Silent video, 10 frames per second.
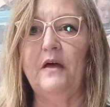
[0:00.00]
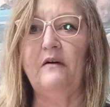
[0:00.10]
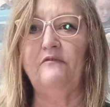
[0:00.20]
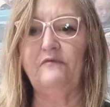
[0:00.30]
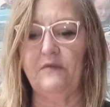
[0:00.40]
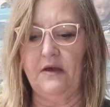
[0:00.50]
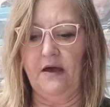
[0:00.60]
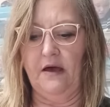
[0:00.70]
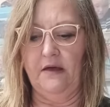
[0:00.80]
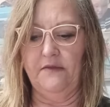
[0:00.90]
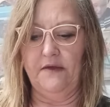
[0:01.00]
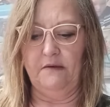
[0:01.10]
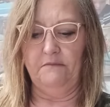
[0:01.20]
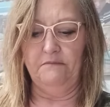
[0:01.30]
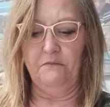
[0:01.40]
of
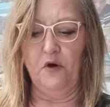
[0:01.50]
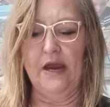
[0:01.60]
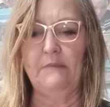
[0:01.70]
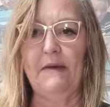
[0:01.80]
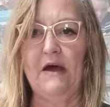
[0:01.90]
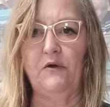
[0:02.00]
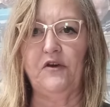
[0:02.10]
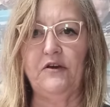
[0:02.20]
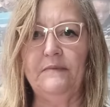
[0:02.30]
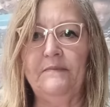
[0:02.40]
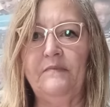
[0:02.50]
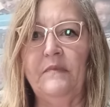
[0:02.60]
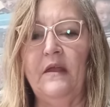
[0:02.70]
the meringue powder,